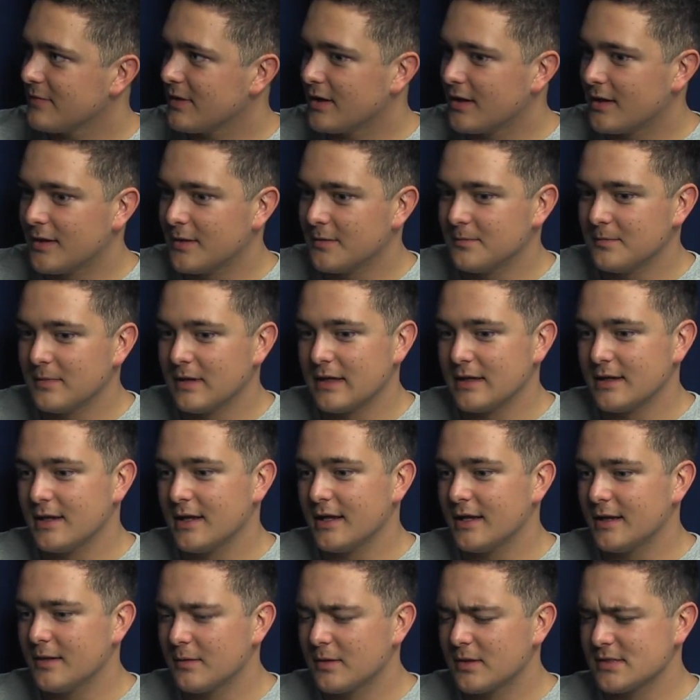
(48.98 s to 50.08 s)
Um, and
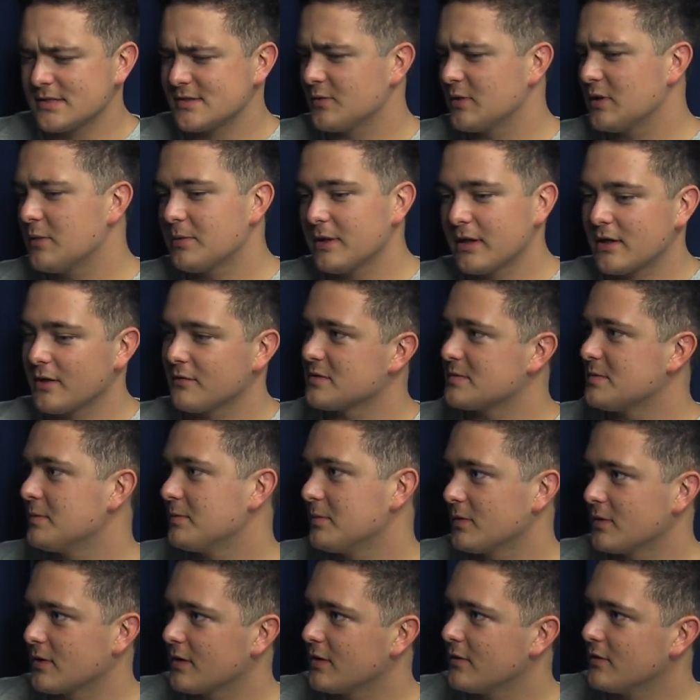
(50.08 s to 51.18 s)
and because when you play covers,
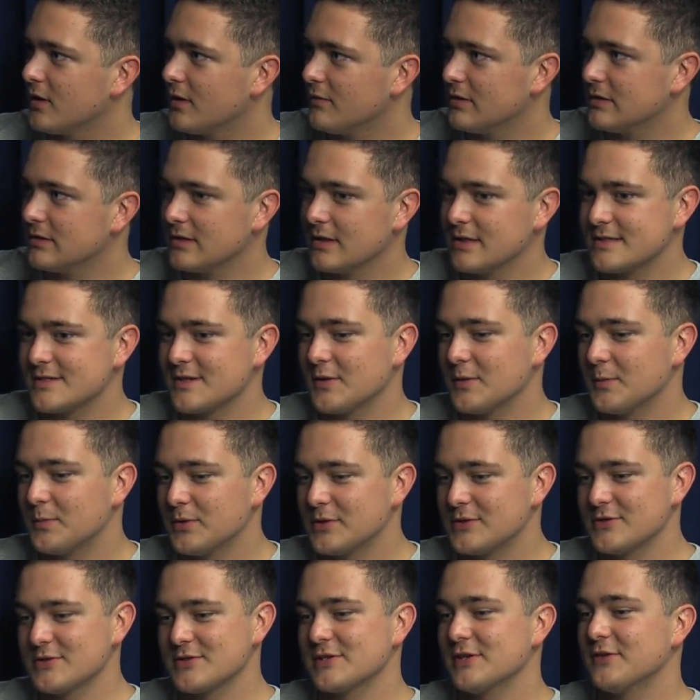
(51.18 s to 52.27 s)
people are going to love it. And so to
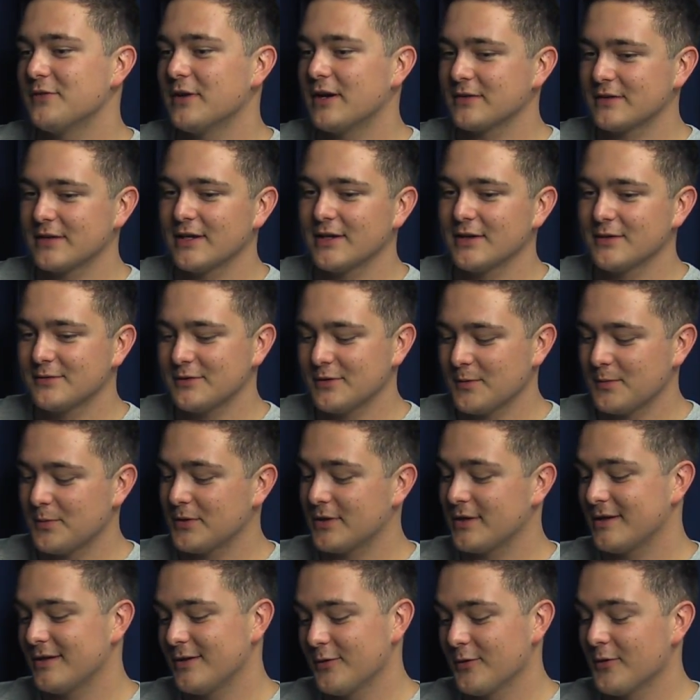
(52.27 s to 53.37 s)
put yourself out there, you're
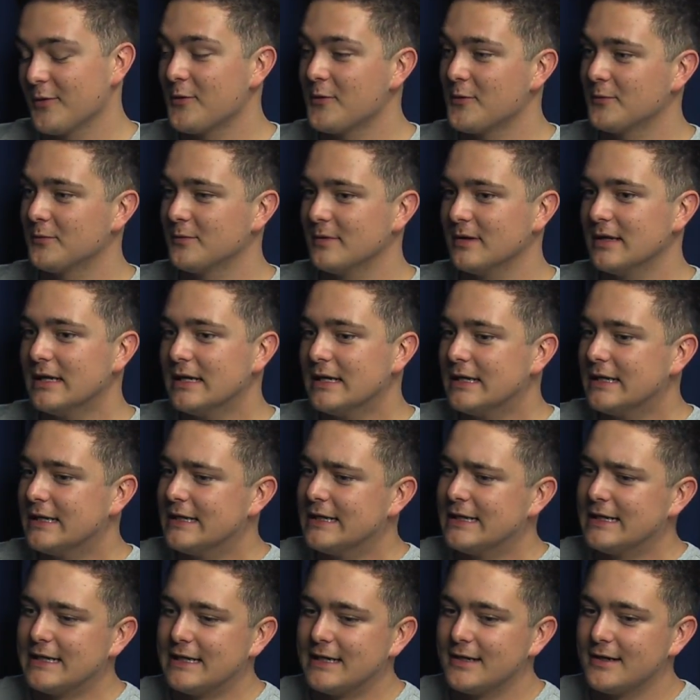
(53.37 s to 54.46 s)
putting your own
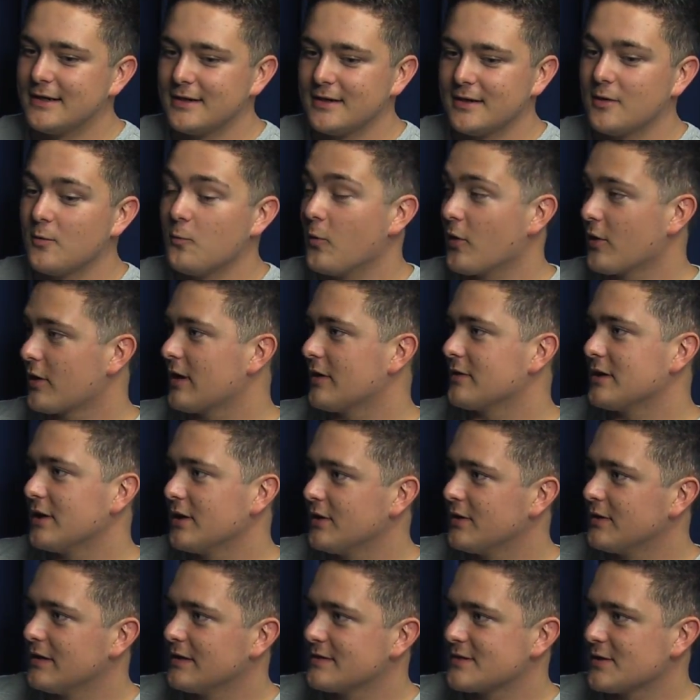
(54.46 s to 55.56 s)
uh, work out there,
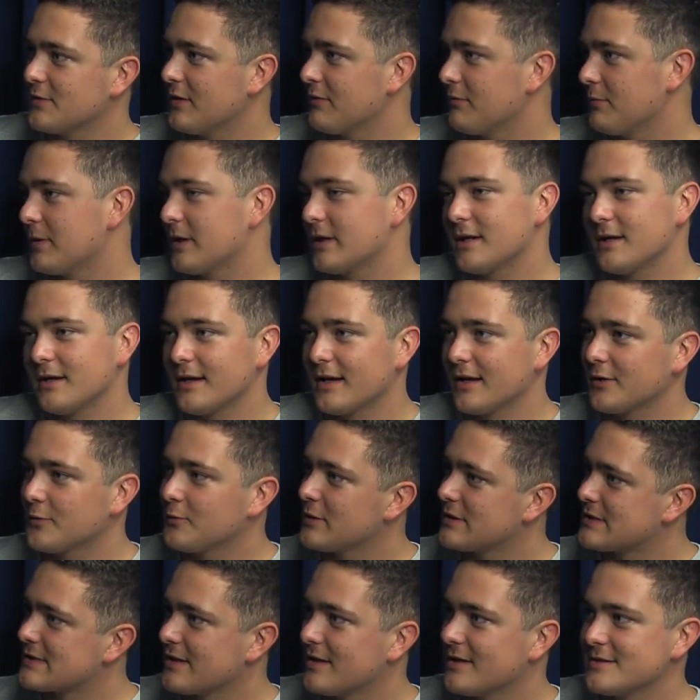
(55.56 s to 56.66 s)
and so everybody can kind of
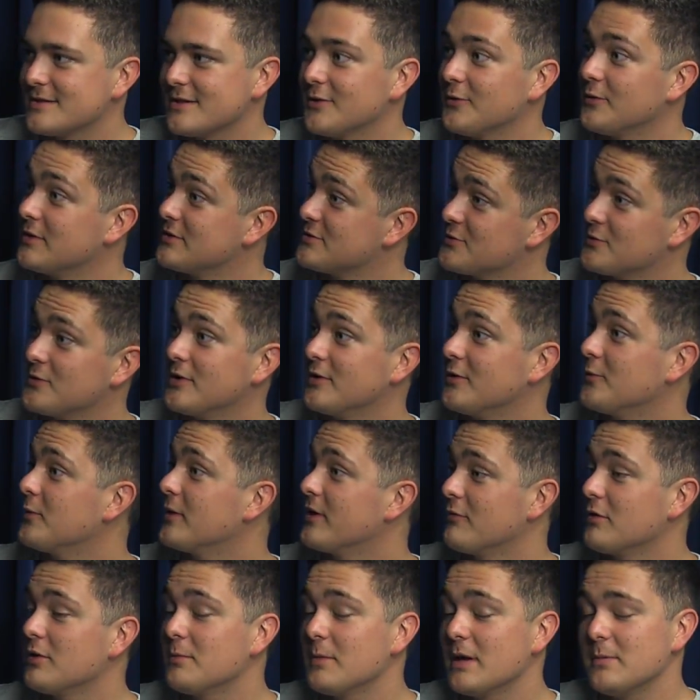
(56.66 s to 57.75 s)
criticize it or enjoy it or
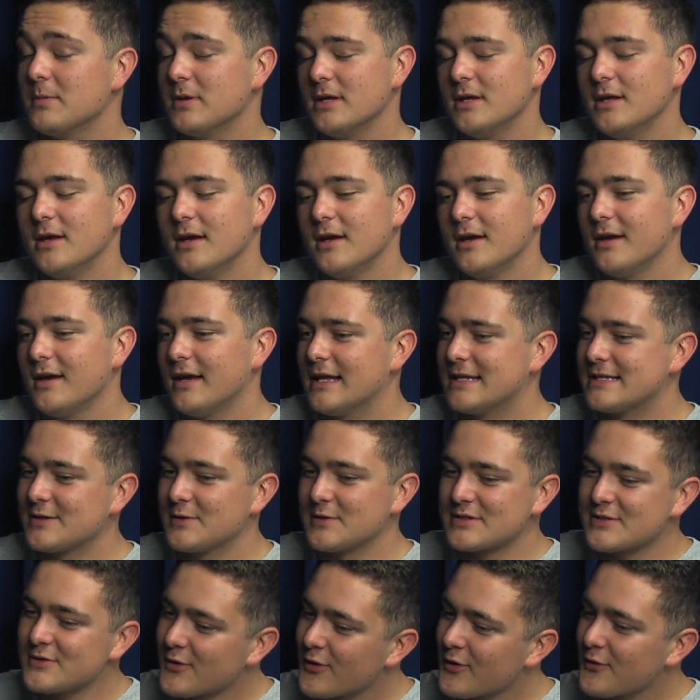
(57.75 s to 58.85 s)
whatever it may be. And so
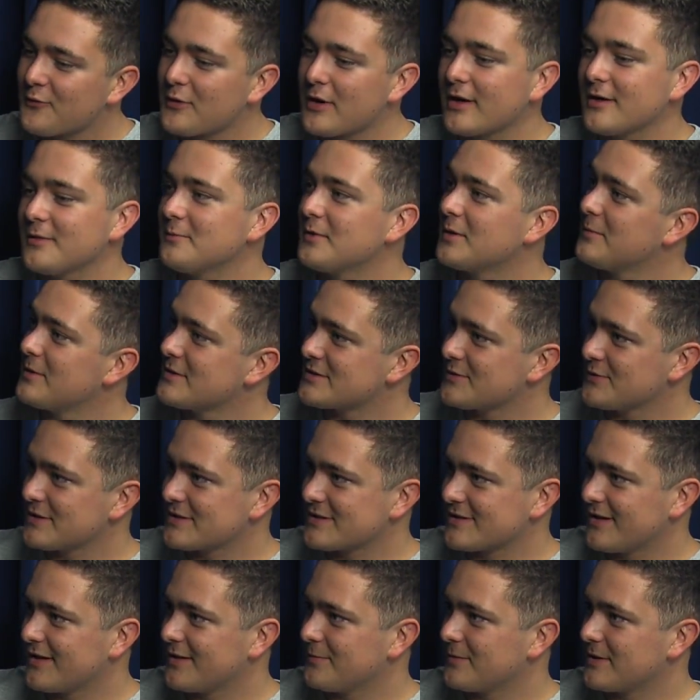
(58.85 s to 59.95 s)
it's nerve wracking, but I'm also
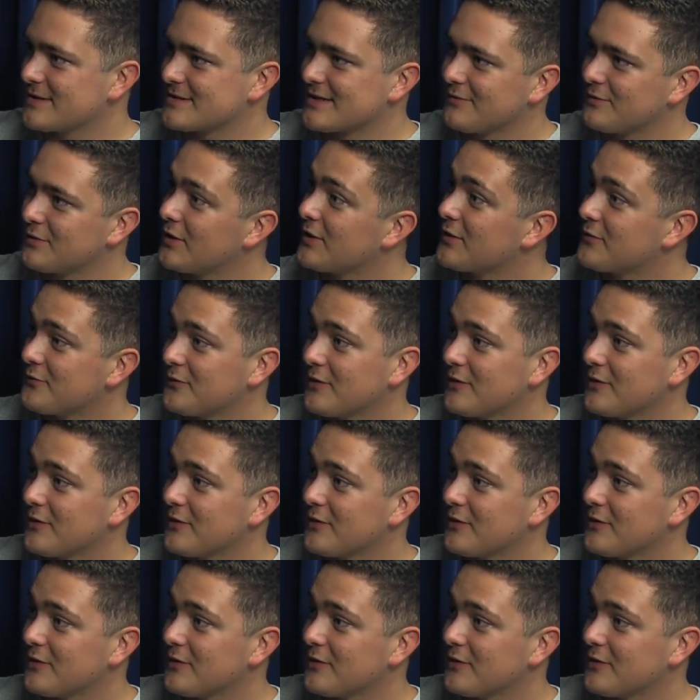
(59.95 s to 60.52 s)
excited because I have a lot of